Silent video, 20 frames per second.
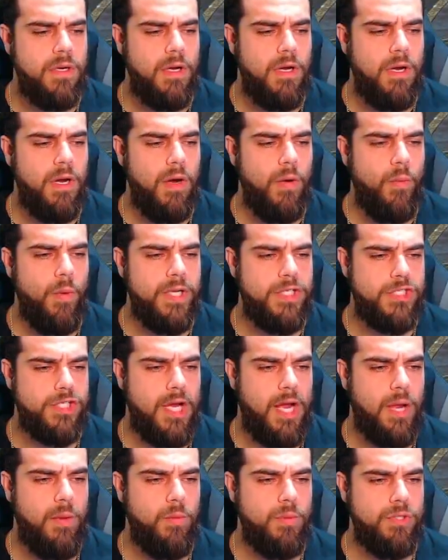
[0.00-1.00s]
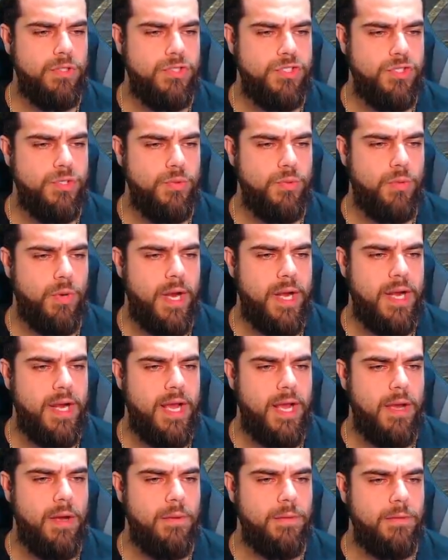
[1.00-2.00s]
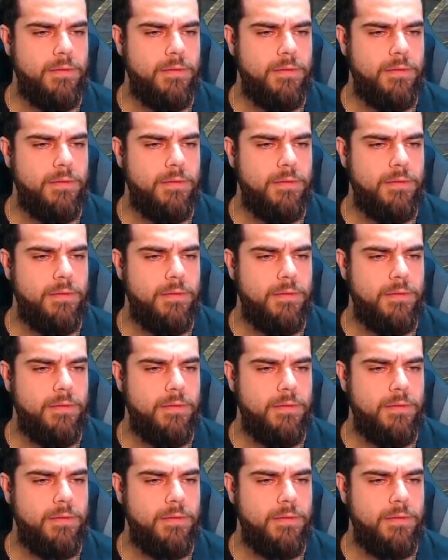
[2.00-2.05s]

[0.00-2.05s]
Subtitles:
which I will do right now.